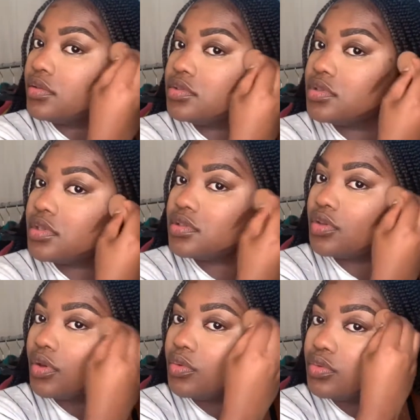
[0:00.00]
so it doesn't
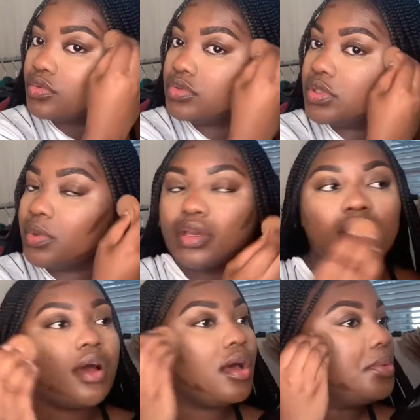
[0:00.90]
go all the
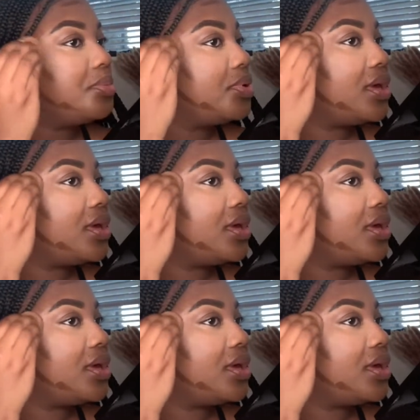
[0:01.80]
way up.